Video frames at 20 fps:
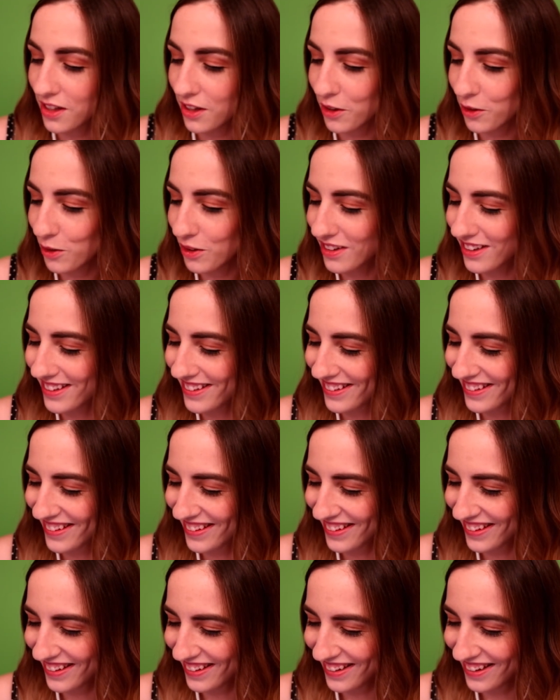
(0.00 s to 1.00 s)
though.
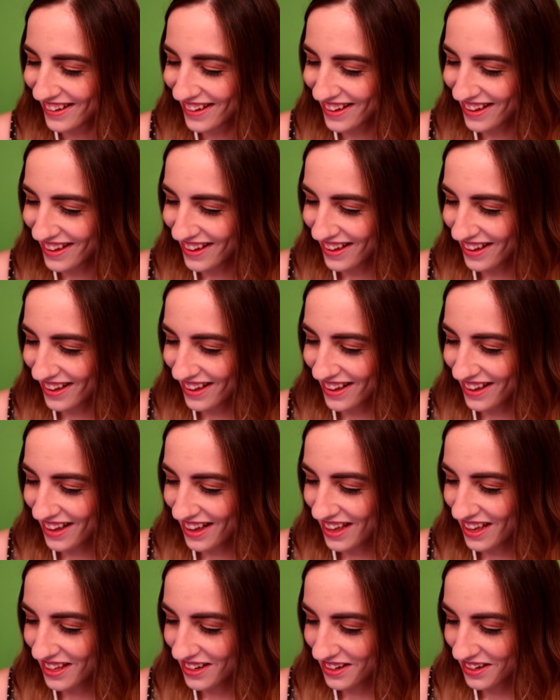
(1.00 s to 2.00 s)

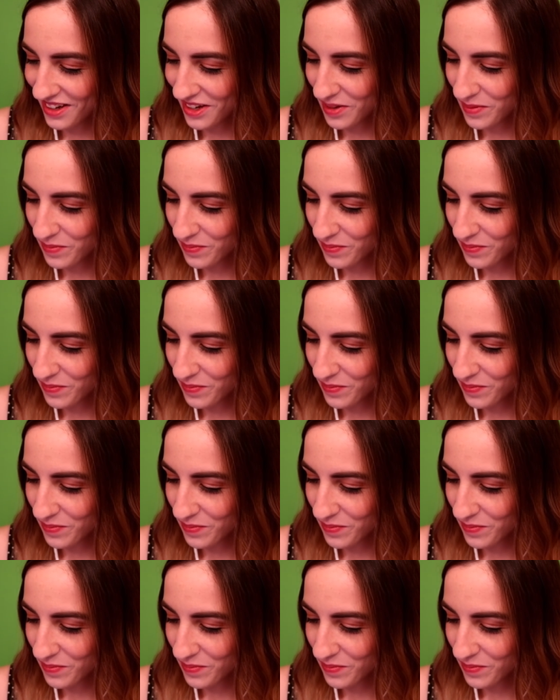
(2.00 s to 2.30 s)
And,